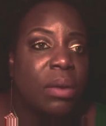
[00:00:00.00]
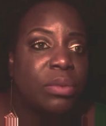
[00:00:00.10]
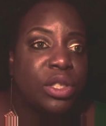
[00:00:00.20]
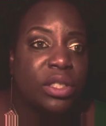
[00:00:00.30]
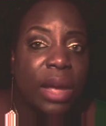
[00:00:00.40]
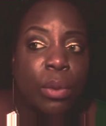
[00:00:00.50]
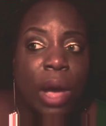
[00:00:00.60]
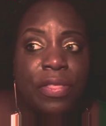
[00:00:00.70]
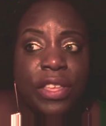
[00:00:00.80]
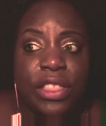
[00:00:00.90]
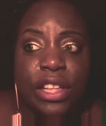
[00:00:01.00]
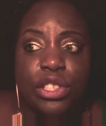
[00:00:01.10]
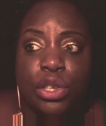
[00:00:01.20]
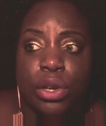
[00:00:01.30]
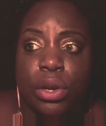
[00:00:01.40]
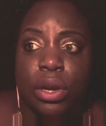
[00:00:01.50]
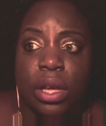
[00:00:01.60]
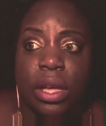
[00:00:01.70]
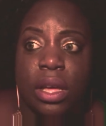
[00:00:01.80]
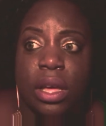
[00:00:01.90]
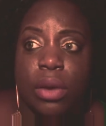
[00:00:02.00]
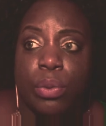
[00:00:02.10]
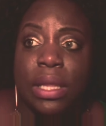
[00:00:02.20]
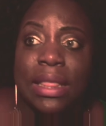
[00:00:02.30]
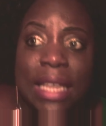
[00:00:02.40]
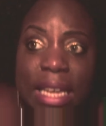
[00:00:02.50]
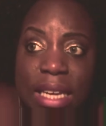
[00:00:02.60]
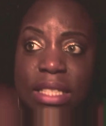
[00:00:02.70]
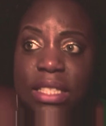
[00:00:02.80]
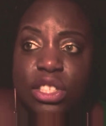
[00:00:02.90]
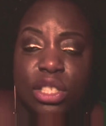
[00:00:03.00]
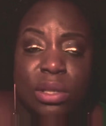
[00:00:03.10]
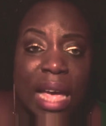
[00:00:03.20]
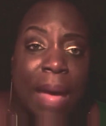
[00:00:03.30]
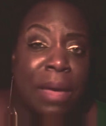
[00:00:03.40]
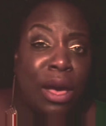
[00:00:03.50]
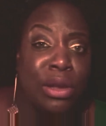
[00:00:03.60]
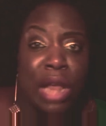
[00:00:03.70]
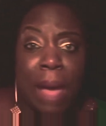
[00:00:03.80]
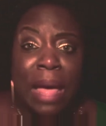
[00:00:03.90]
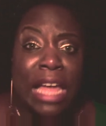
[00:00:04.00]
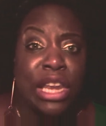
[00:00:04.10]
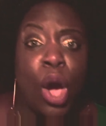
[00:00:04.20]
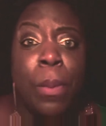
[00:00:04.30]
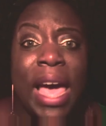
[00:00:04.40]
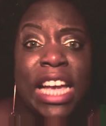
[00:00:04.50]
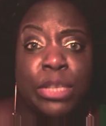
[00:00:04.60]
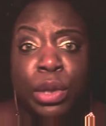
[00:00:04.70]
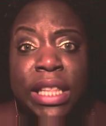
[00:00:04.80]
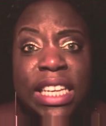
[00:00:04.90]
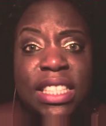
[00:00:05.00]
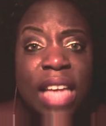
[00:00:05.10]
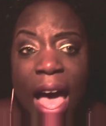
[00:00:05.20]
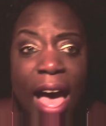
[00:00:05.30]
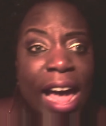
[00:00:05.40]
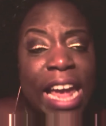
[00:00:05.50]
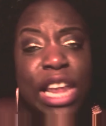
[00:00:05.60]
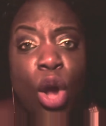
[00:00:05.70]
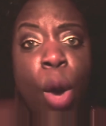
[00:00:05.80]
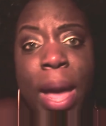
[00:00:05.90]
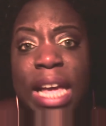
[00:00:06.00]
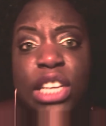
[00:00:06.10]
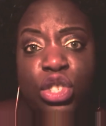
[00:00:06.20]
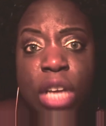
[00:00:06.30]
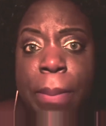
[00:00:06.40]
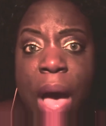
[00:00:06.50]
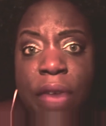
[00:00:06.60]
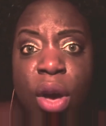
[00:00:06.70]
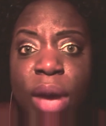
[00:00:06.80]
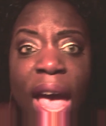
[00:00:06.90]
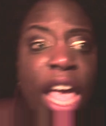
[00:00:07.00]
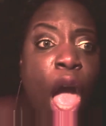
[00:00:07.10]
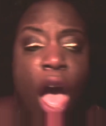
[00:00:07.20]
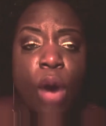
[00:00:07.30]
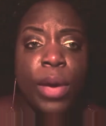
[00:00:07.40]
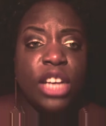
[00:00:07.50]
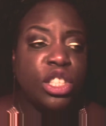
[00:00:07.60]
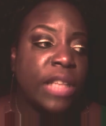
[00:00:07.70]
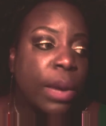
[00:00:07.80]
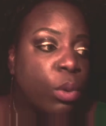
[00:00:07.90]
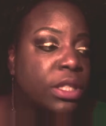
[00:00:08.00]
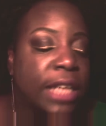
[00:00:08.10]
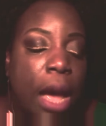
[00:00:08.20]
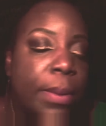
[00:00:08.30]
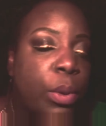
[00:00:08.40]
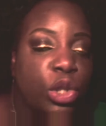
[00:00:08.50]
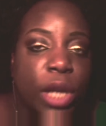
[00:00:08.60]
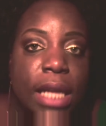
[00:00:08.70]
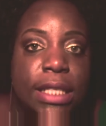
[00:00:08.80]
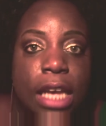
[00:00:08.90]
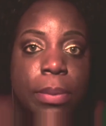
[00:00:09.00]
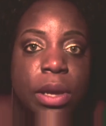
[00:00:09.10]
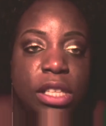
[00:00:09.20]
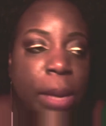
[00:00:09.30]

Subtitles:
she's like, well, I think that you're a release. And she was like, I'm not nobody's release. I ain't nobody's jump off. Okay. She's like, well, tell me what you gotta tell me.